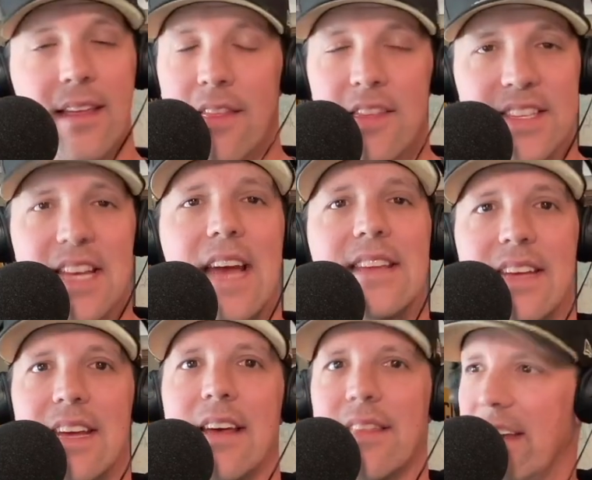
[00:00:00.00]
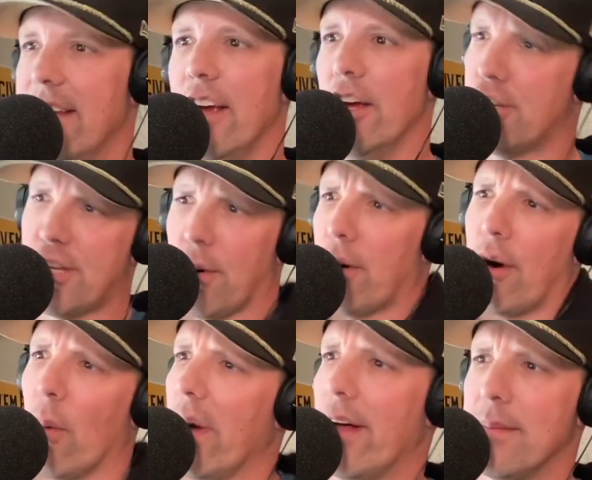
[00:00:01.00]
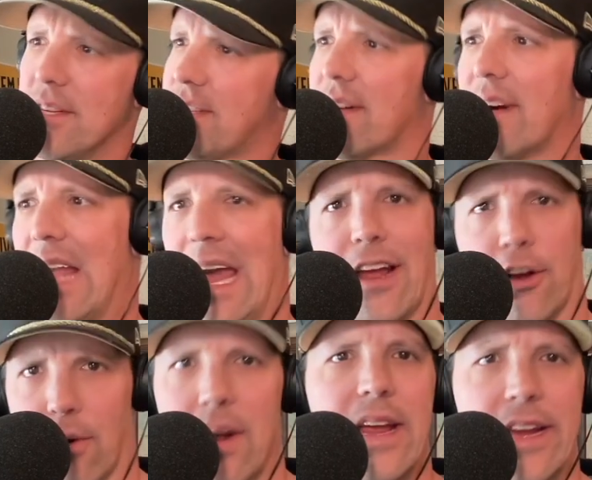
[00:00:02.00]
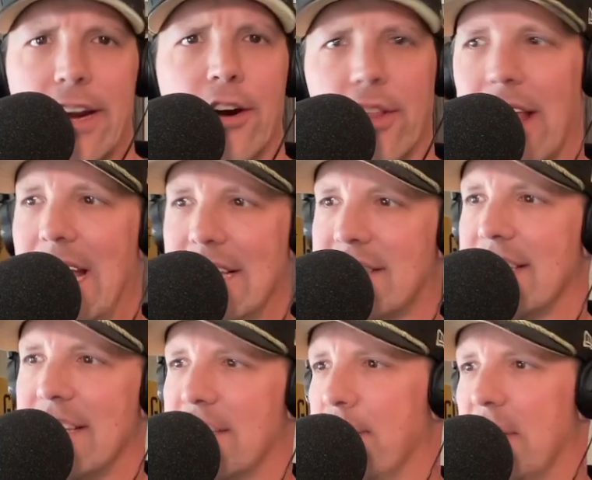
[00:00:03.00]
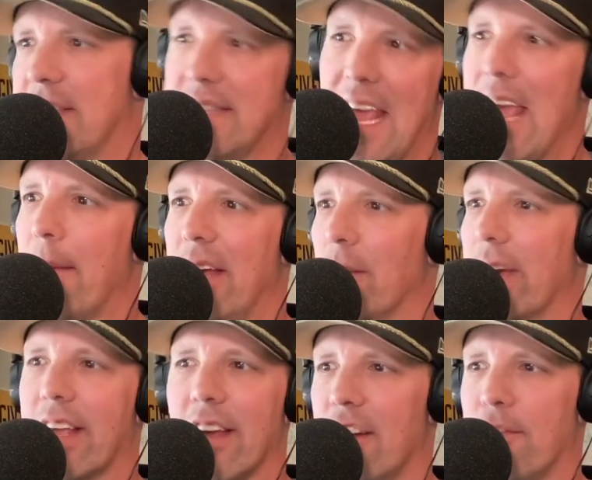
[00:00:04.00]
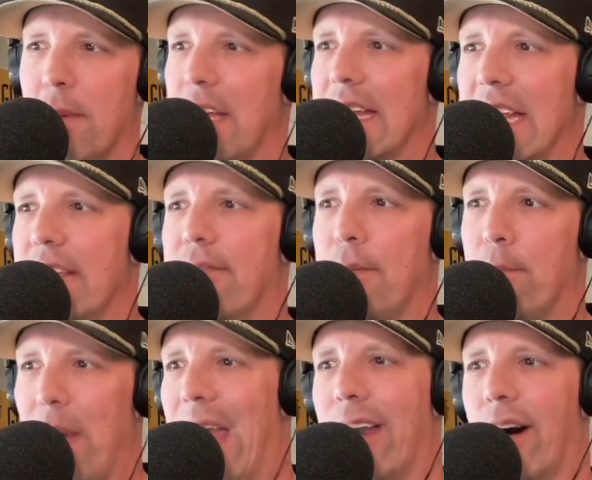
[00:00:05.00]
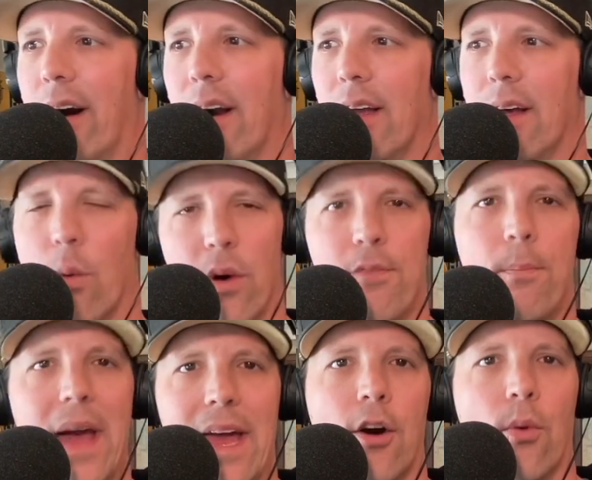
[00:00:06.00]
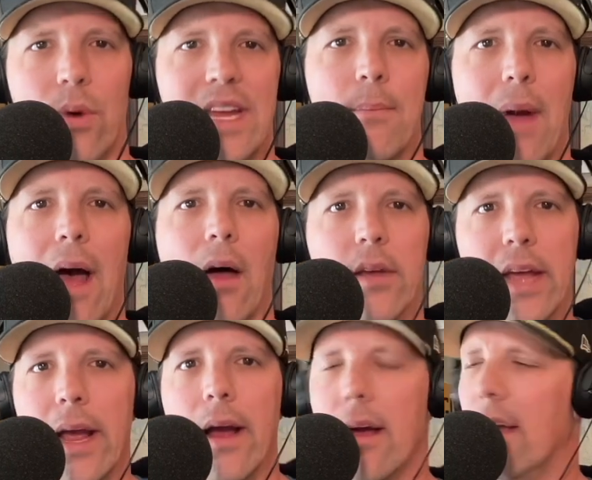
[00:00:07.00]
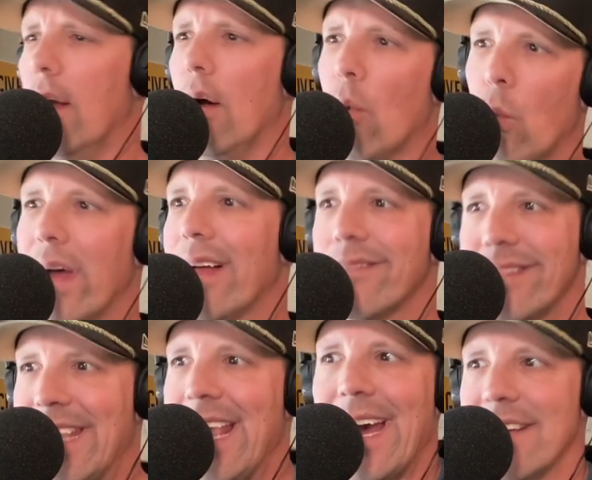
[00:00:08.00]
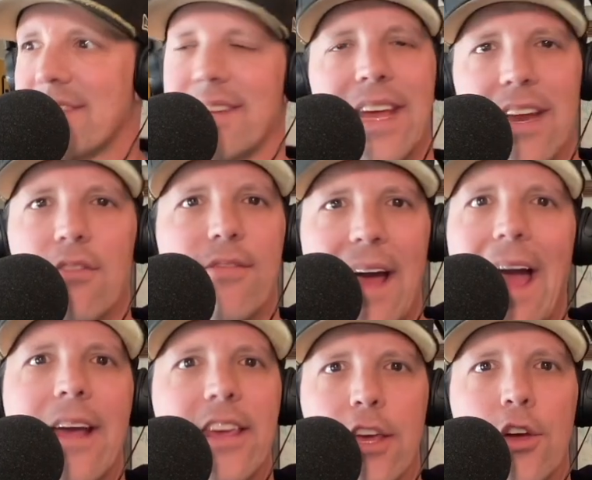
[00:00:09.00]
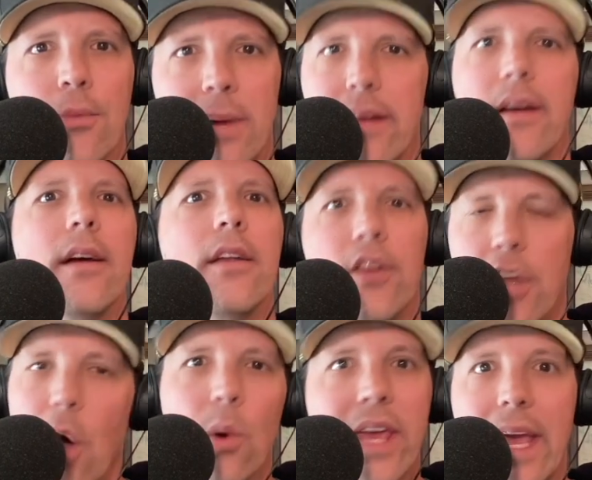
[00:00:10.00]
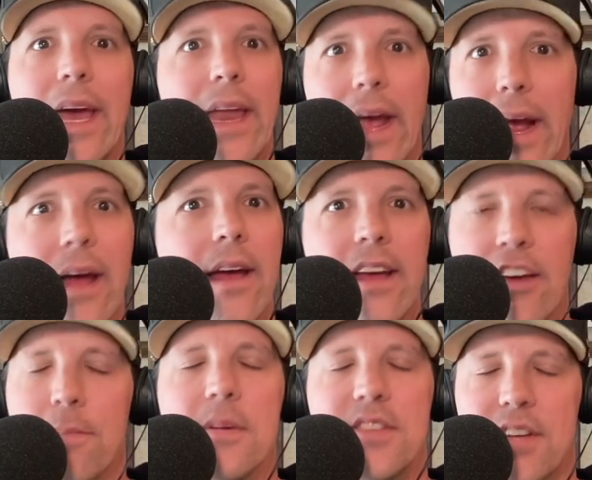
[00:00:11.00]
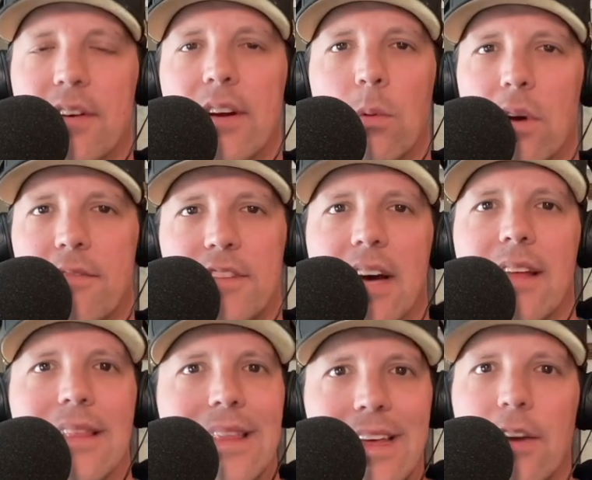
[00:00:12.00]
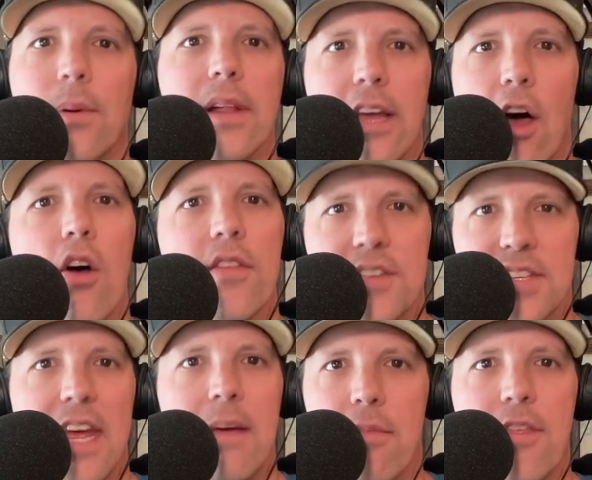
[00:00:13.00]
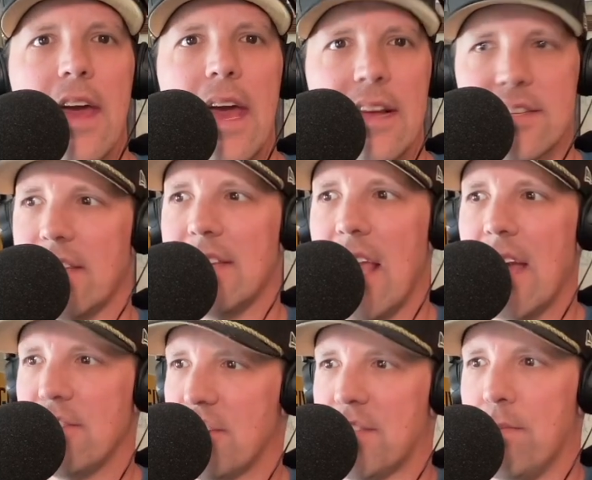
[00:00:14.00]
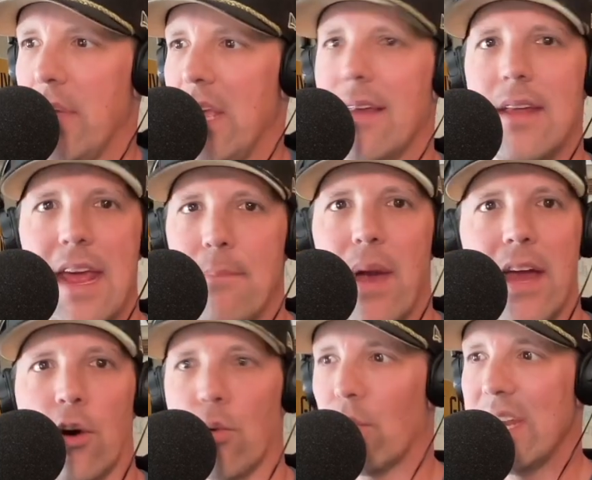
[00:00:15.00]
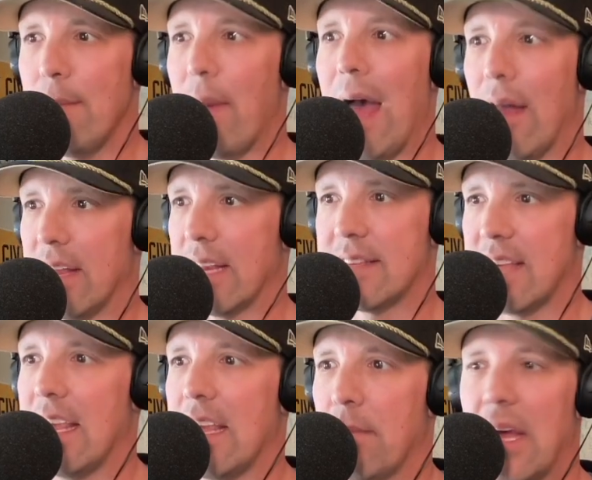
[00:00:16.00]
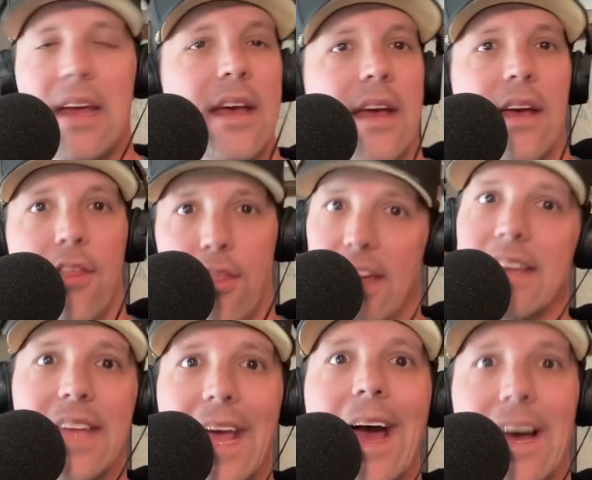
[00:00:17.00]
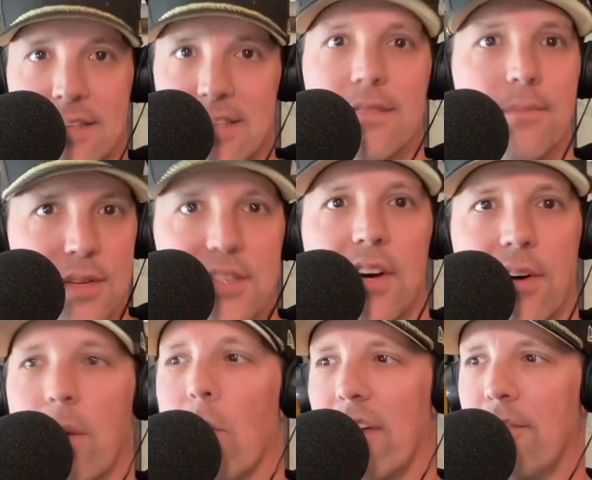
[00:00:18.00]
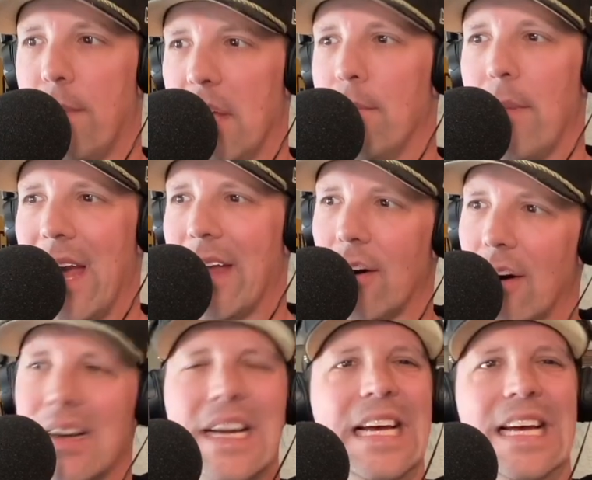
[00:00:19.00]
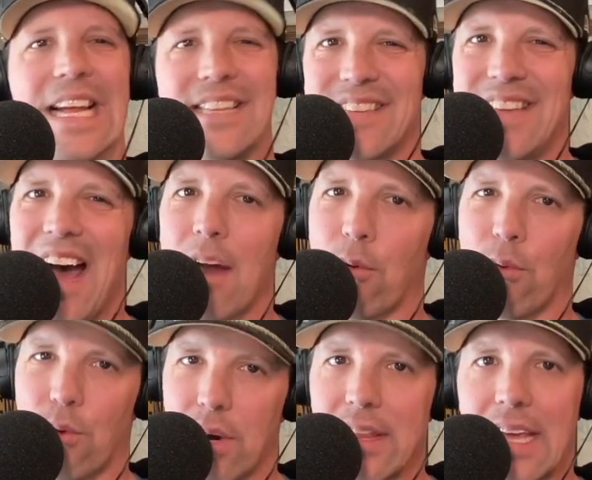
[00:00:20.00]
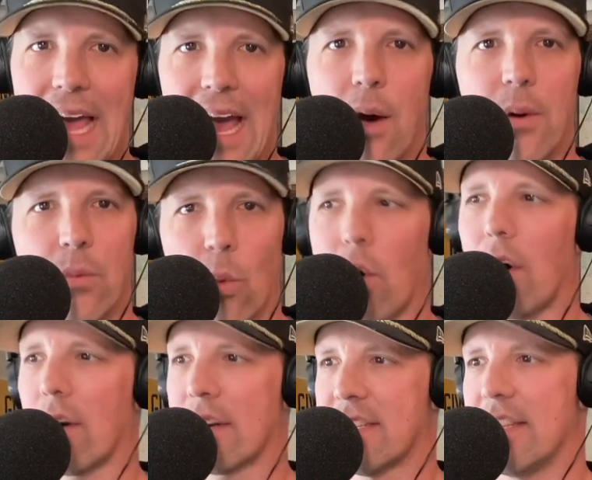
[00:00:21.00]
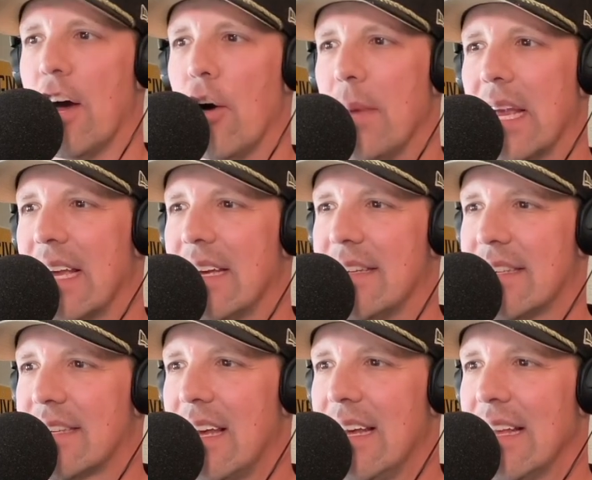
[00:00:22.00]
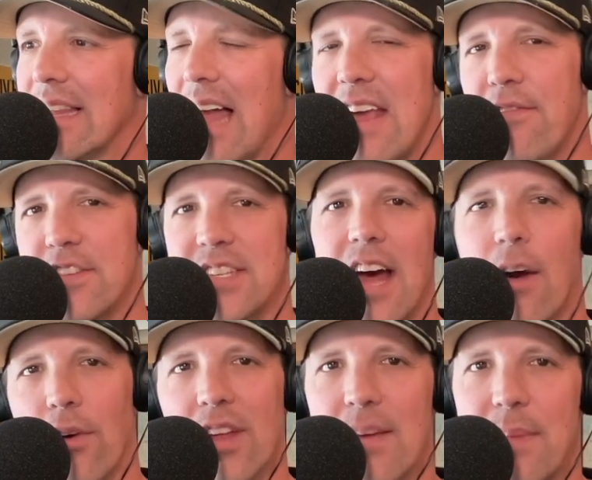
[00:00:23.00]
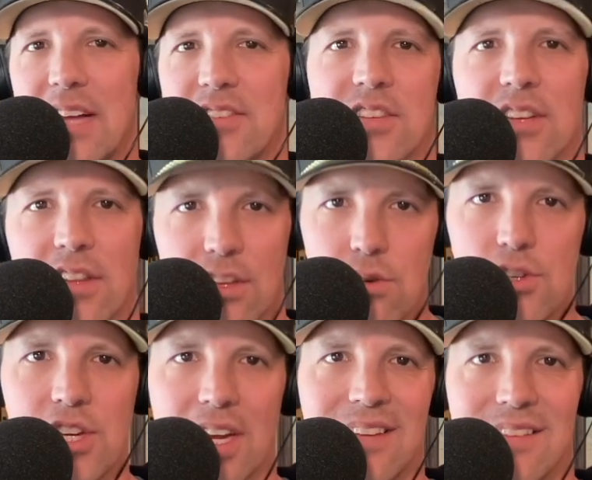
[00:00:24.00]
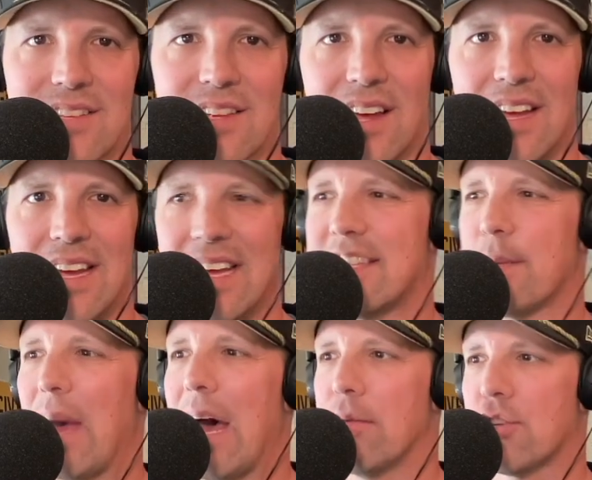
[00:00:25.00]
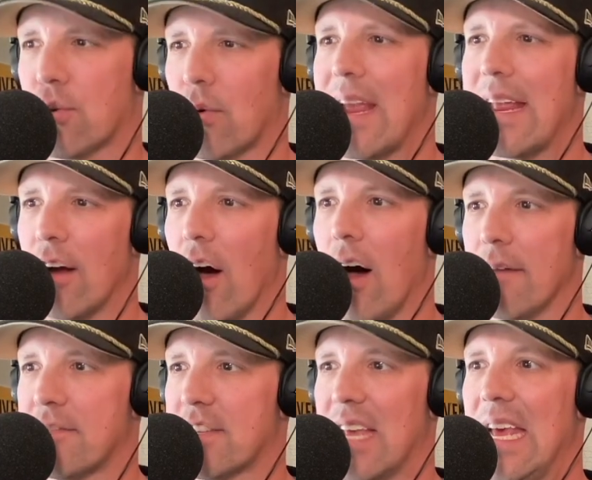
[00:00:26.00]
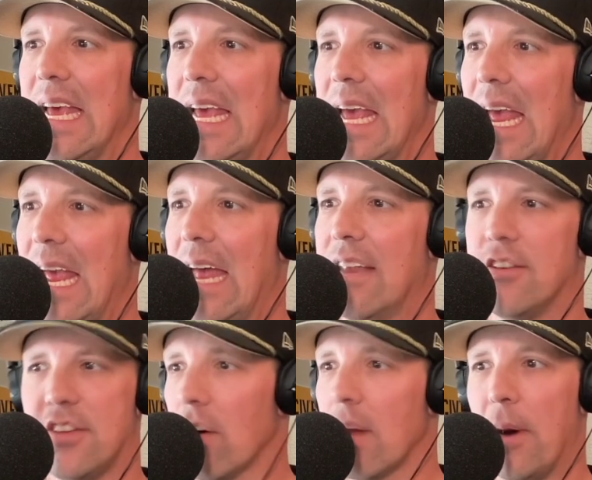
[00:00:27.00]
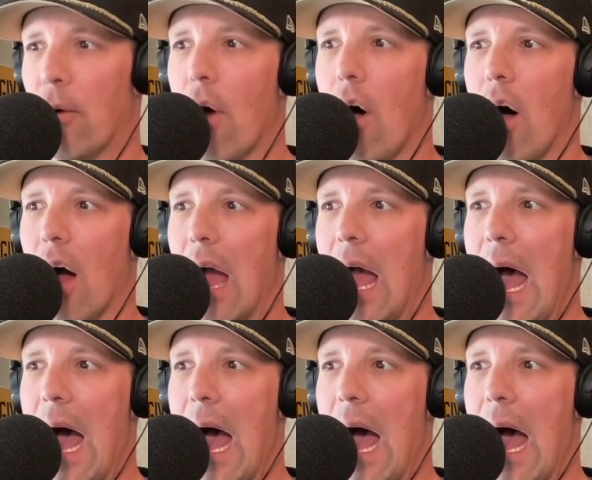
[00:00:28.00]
This idea that, sure, well, Missouri had a great year last season, but damn it, we could have been even better with better rebounding. Well, yes, in a vacuum, no kidding. If Missouri would have done literally all the same things and yet just been a better rebounding team, then yes, Missouri would have been better. That's not really how it works, though, because life is not really about solutions. It's about trade-offs. And don't get me wrong,